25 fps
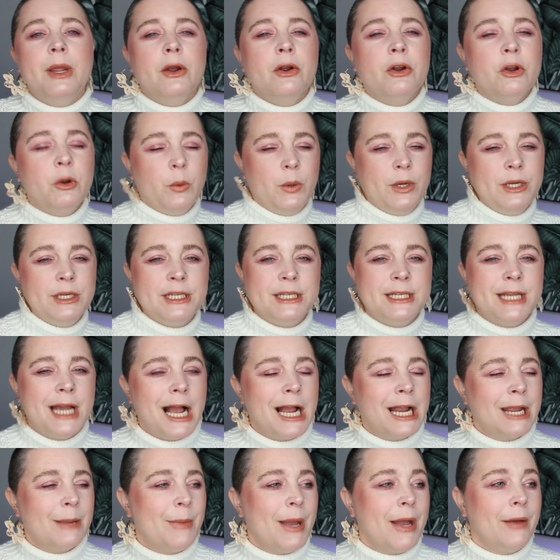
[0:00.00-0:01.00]
are going to
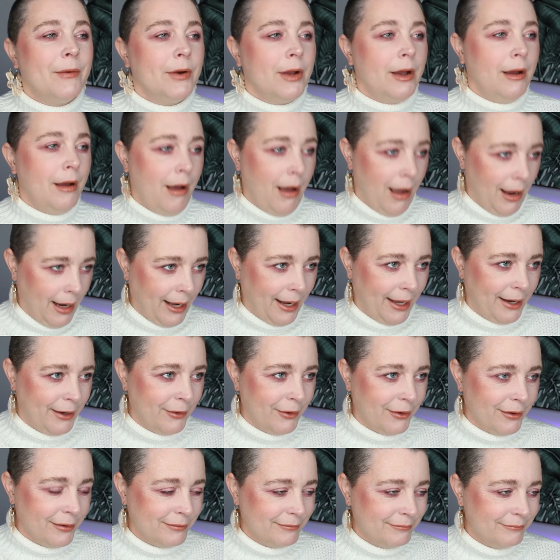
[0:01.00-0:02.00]
talk about a
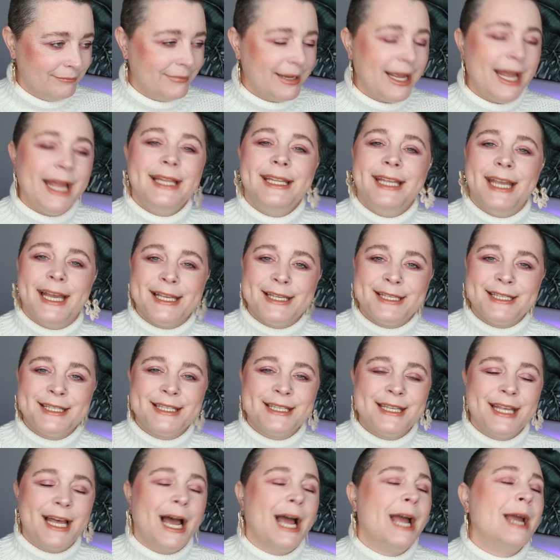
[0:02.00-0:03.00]
highlighter. And
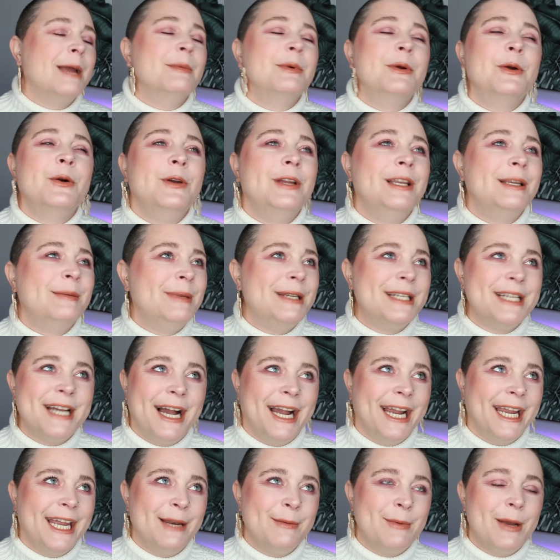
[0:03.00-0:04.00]
yes, I am going to be
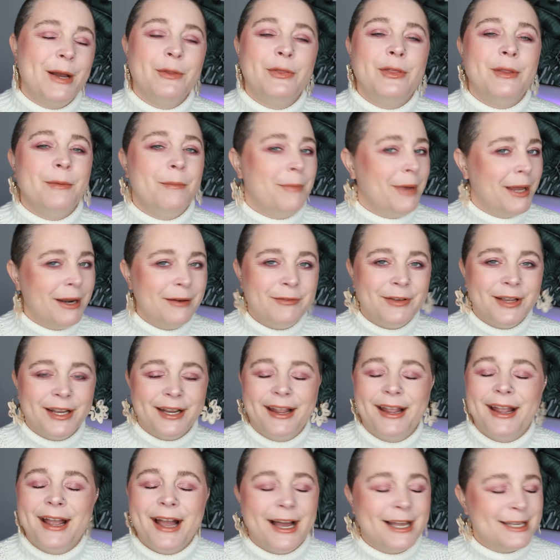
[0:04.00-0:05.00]
talking about the
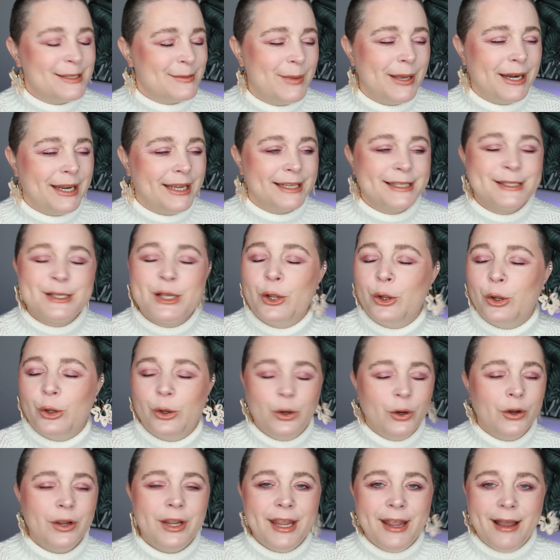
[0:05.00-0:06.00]
BECCA Cosmetics
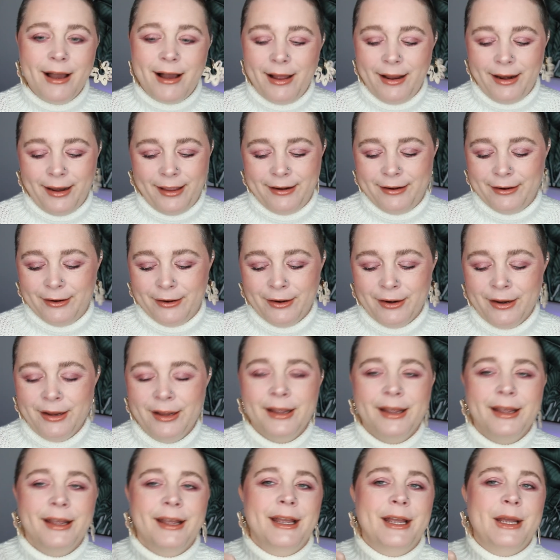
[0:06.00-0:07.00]
Cookie Highlighter,
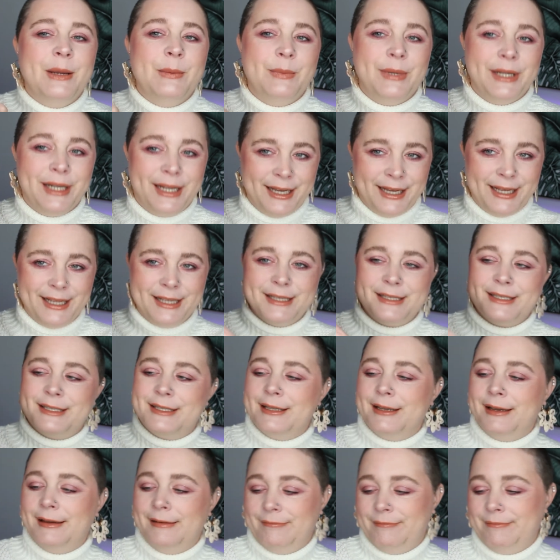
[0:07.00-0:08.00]

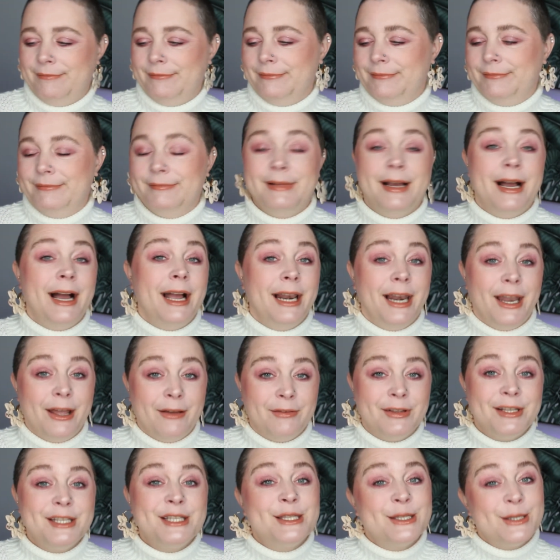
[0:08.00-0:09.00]
because I
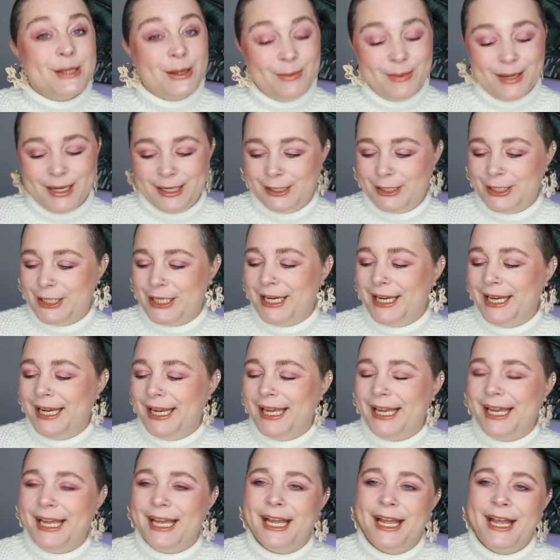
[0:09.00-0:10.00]
love it so much.
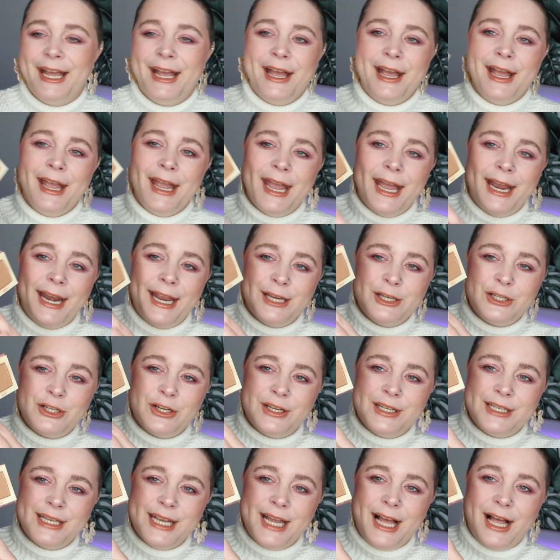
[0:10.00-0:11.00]
And as you
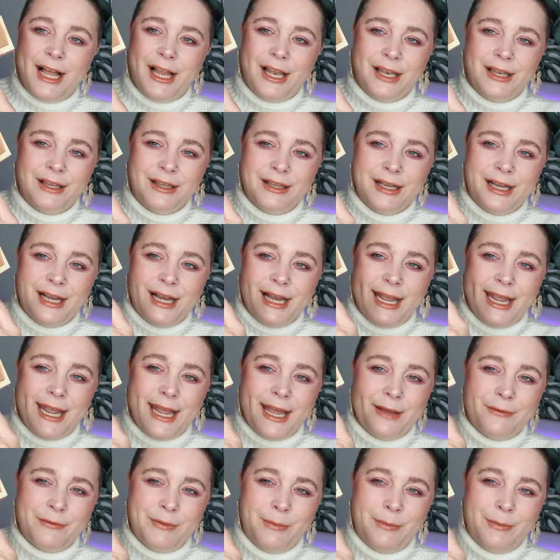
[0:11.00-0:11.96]
could tell, I have